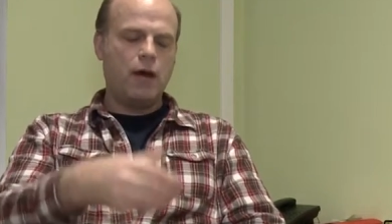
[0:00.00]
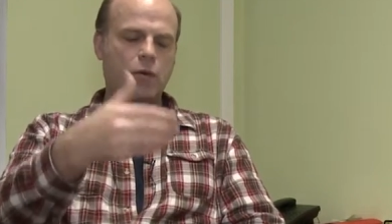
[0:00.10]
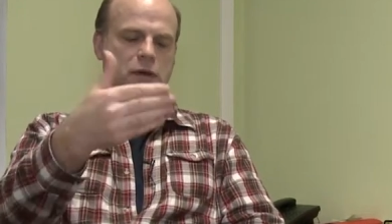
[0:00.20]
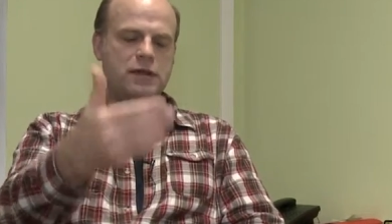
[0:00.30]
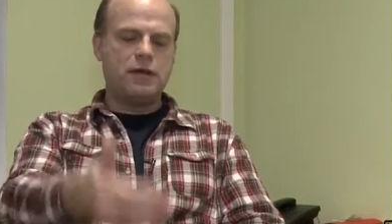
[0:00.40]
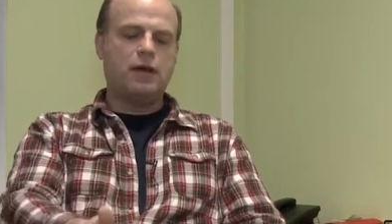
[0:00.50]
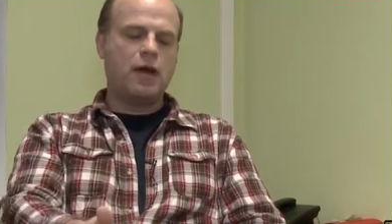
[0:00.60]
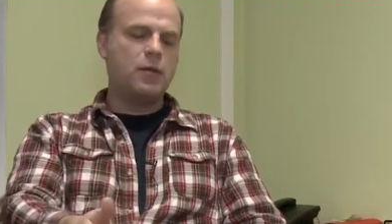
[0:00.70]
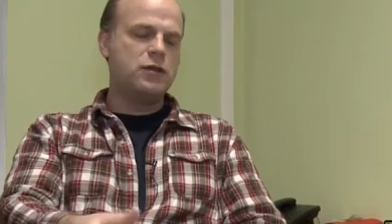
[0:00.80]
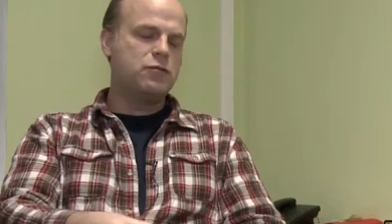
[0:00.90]
We did a
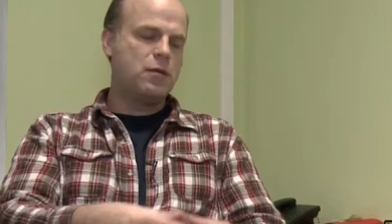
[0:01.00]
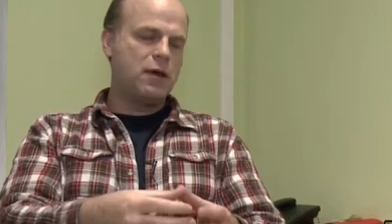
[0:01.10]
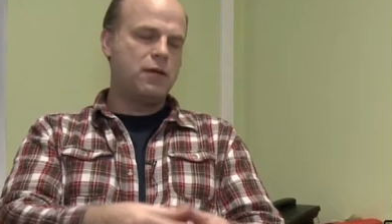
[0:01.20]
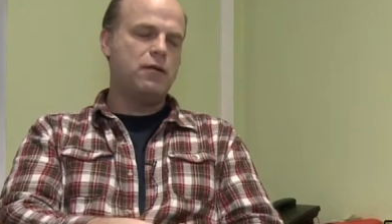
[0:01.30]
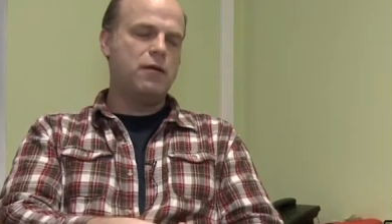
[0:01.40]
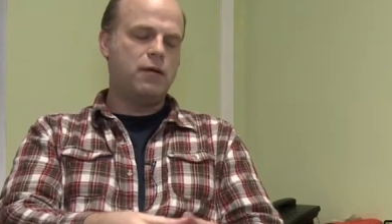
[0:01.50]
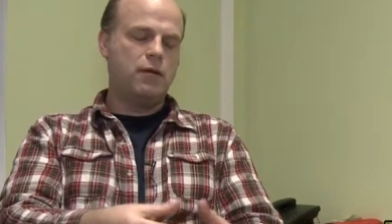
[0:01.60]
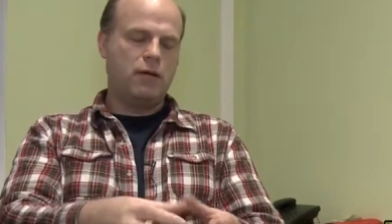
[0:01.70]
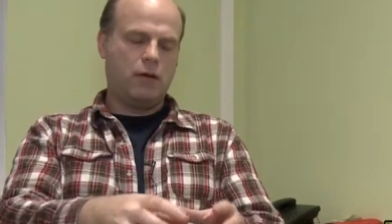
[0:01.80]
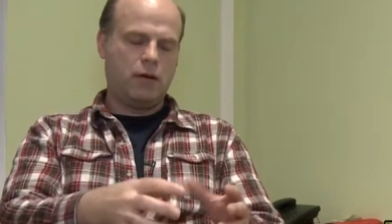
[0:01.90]
chemistry method
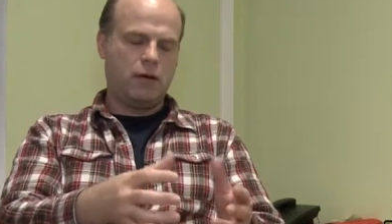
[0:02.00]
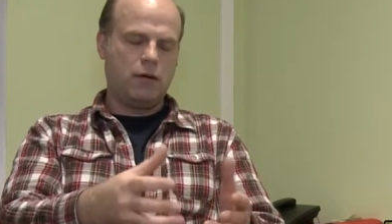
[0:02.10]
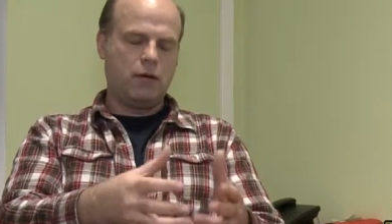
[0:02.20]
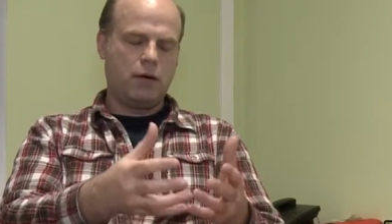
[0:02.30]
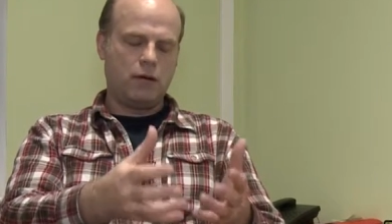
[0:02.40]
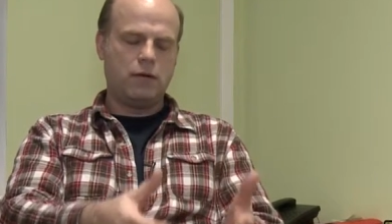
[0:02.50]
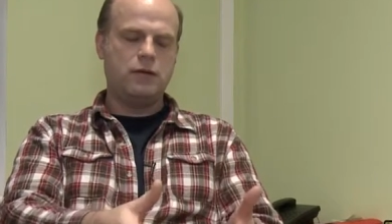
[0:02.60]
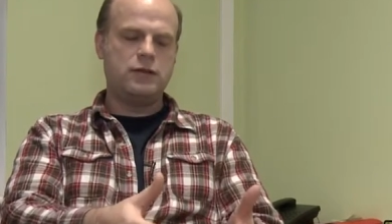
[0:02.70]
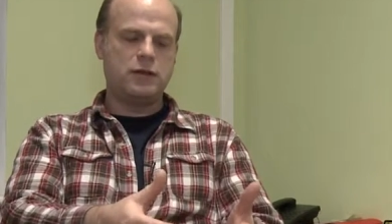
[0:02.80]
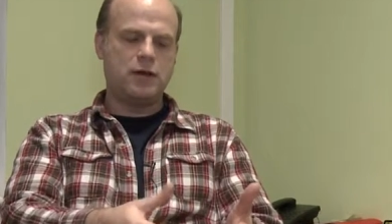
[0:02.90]
on, uh, on
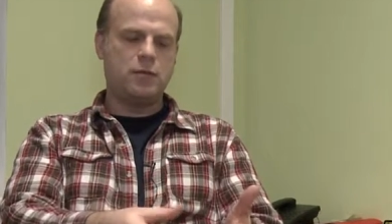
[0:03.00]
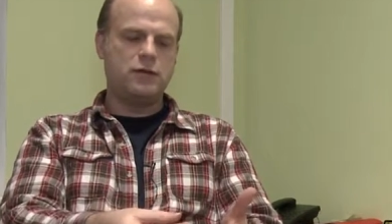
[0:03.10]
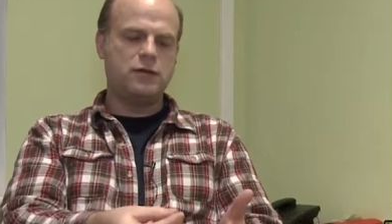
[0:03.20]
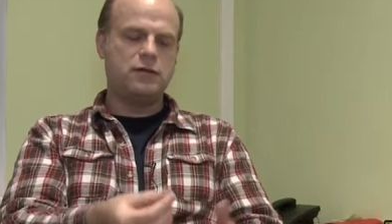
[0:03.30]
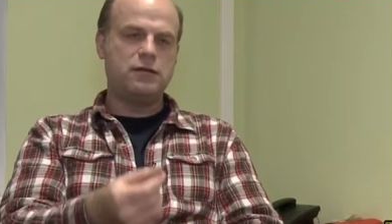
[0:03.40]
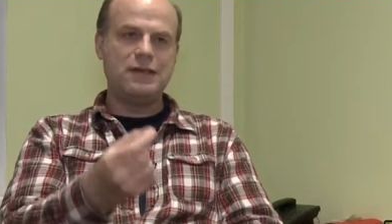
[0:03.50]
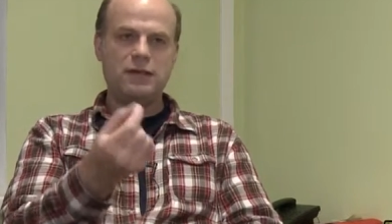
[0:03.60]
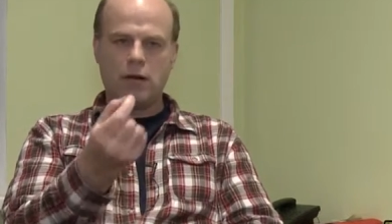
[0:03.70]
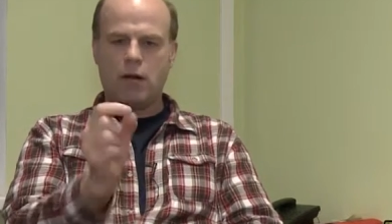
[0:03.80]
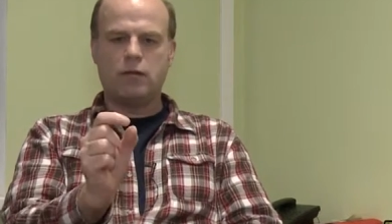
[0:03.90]
these sediments to
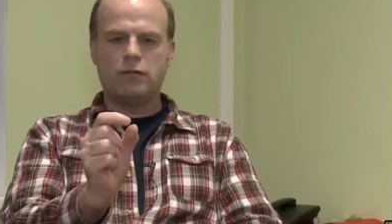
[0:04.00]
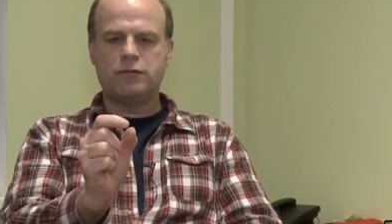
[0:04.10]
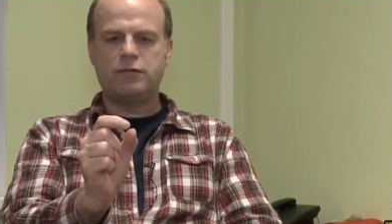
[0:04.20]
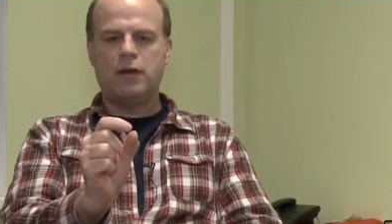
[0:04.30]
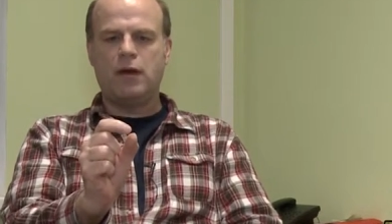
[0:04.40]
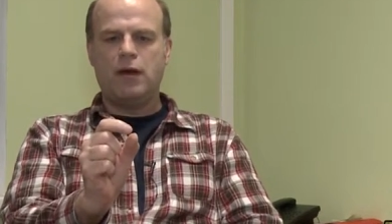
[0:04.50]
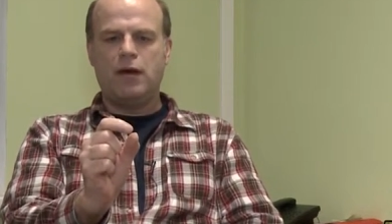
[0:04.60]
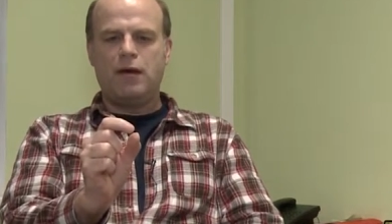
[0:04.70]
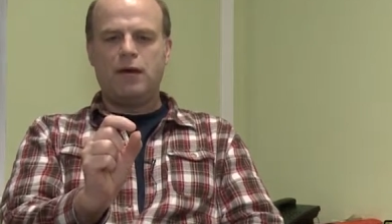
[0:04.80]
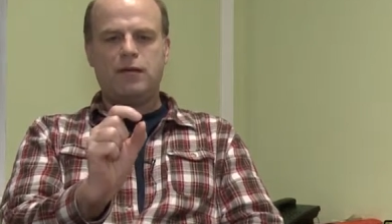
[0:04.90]
dissolve
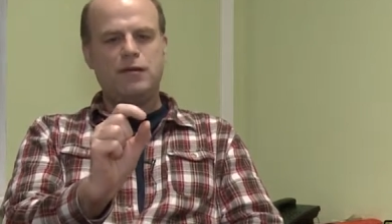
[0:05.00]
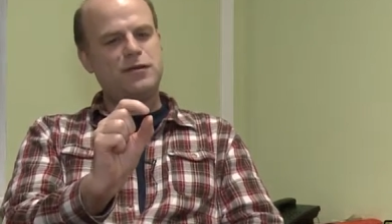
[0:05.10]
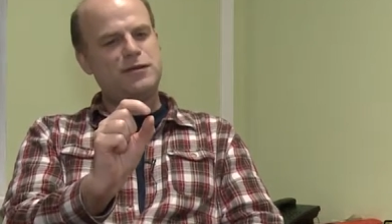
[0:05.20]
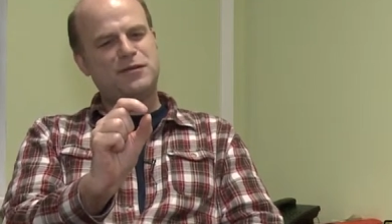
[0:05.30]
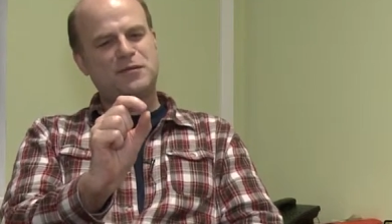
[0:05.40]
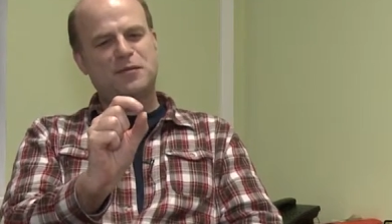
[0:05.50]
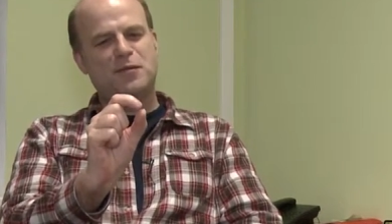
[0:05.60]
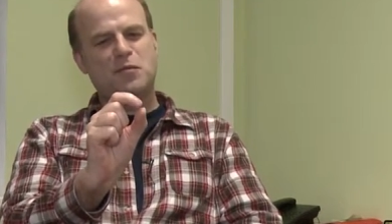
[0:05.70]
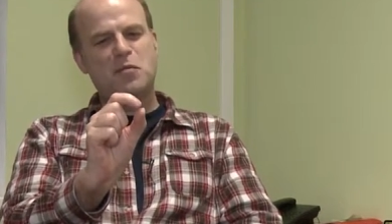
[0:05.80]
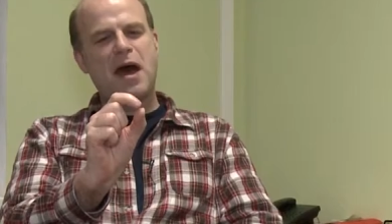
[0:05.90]
these
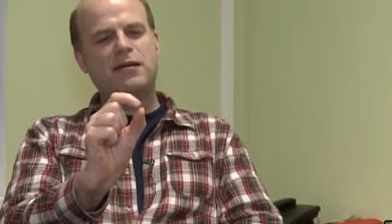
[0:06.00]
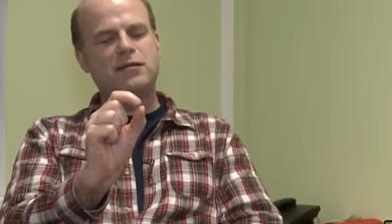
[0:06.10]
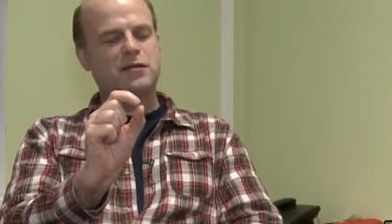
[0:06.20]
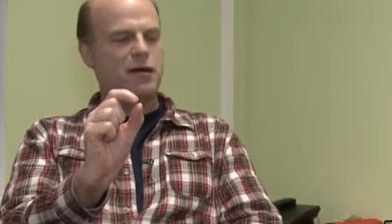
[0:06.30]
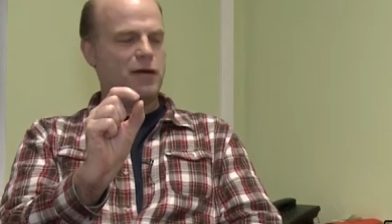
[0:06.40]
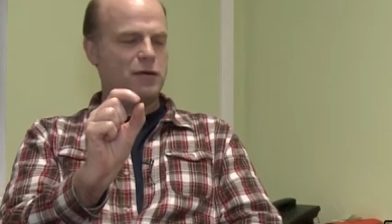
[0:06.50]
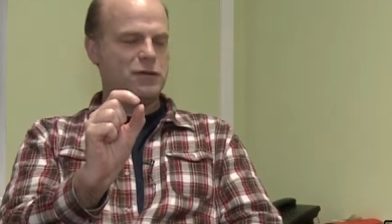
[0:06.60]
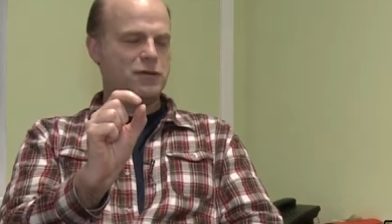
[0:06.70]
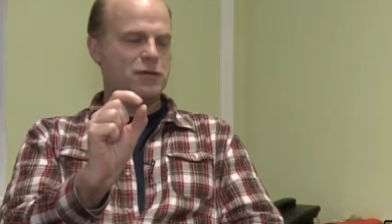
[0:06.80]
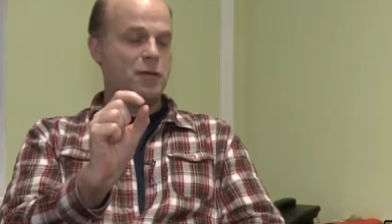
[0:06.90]
magnetite
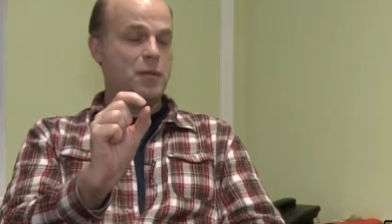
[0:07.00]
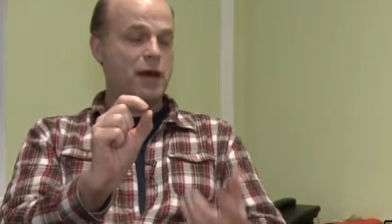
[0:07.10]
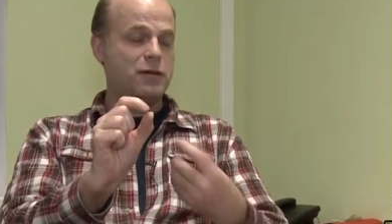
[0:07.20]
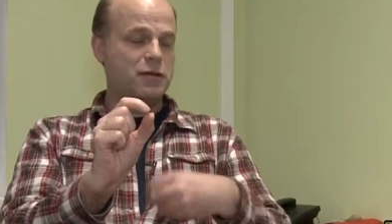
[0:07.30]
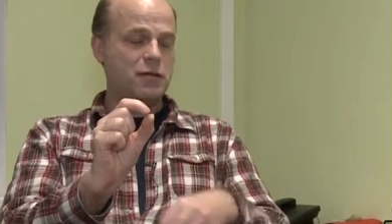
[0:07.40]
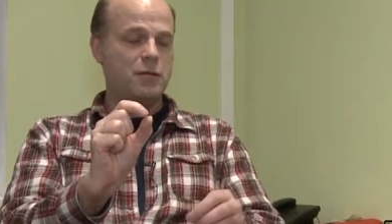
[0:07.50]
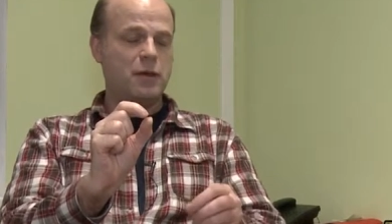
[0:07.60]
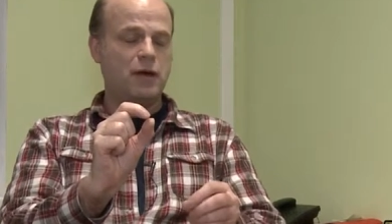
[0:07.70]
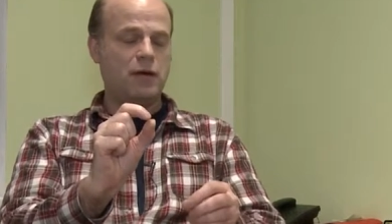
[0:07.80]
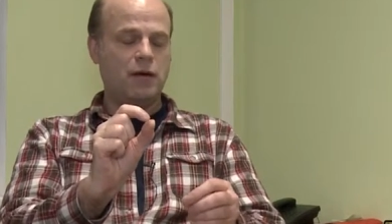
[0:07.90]
crystals the bacteria
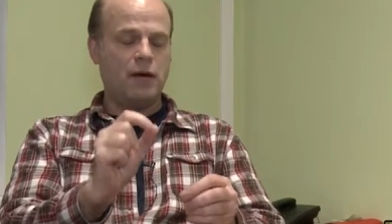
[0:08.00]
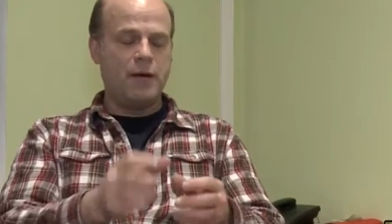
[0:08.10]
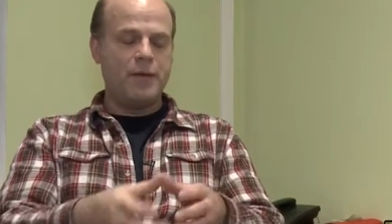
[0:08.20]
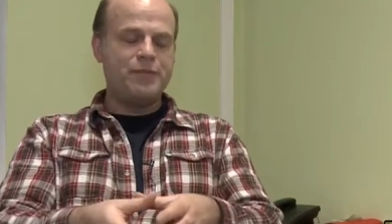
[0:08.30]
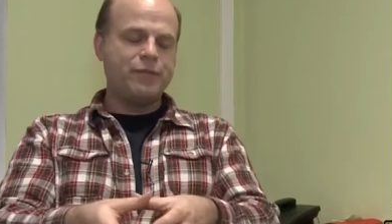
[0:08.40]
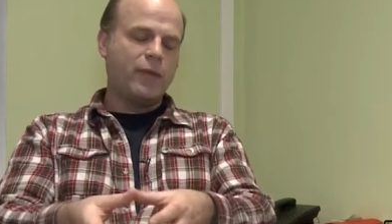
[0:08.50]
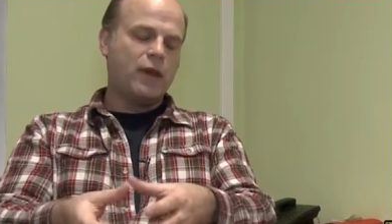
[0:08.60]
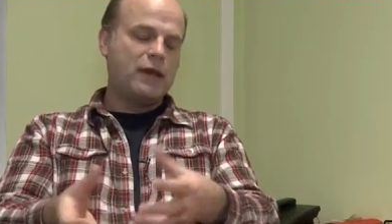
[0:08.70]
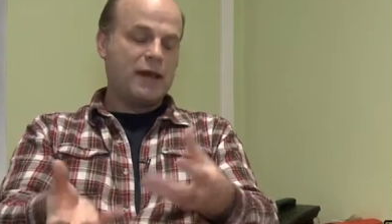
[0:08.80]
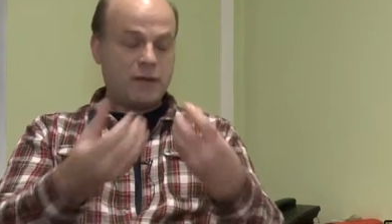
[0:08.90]
make,
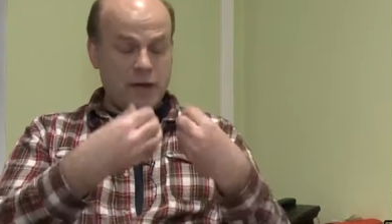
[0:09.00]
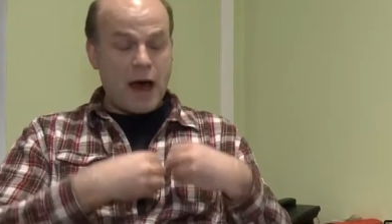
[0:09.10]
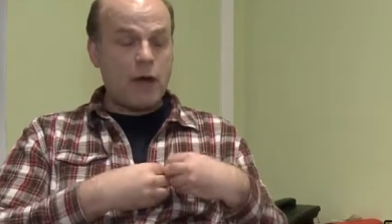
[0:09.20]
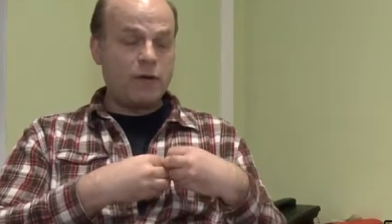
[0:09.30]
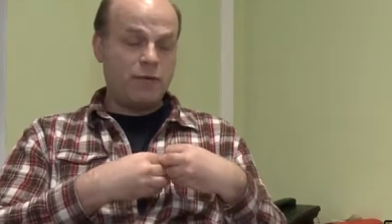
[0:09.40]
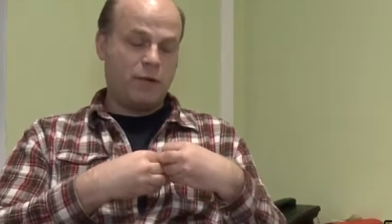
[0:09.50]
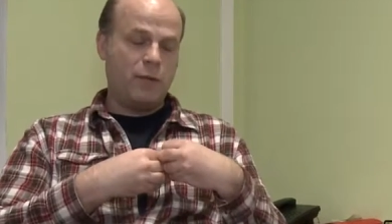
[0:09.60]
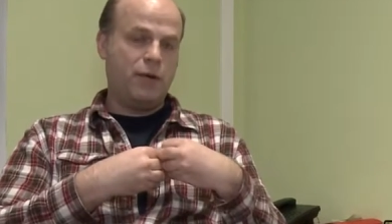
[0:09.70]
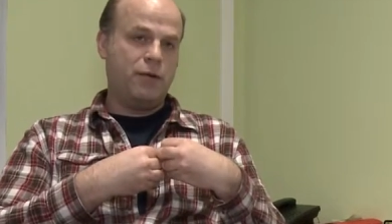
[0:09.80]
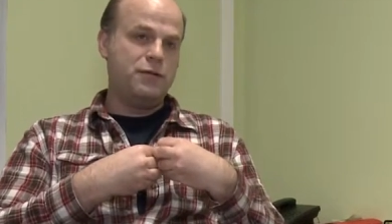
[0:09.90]
get the iron
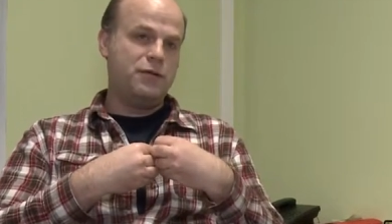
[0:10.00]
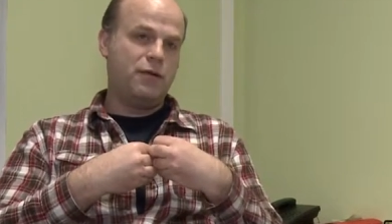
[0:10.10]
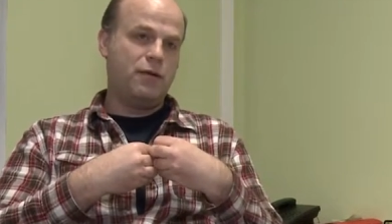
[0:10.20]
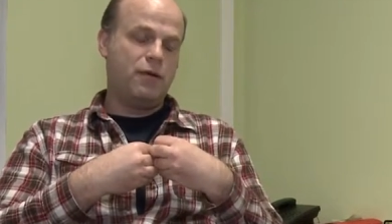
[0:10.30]
from those,